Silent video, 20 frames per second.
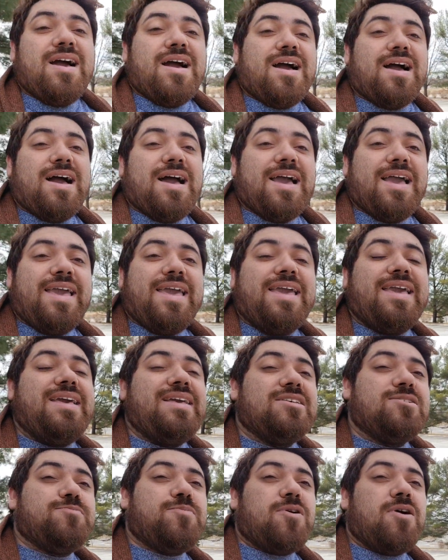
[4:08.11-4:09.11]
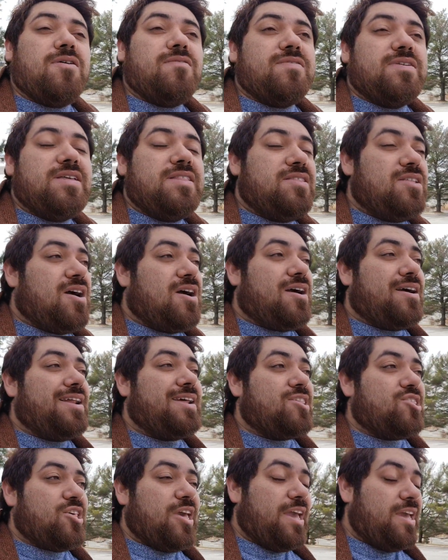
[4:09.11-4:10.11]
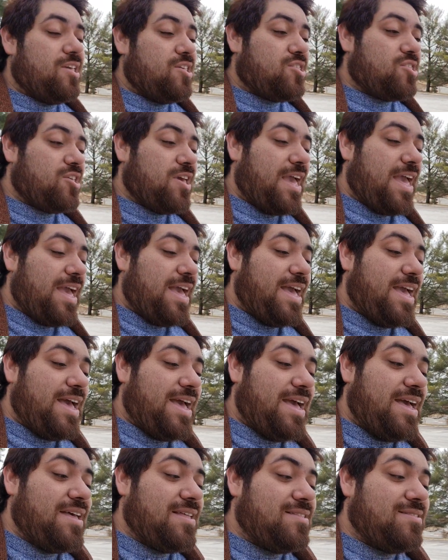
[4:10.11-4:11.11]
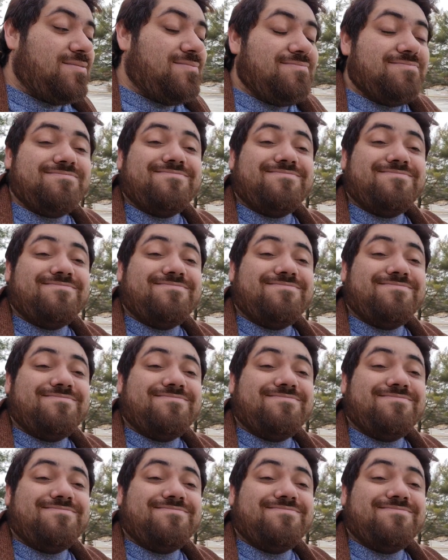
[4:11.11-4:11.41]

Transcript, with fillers: uh, he is probably not gonna change and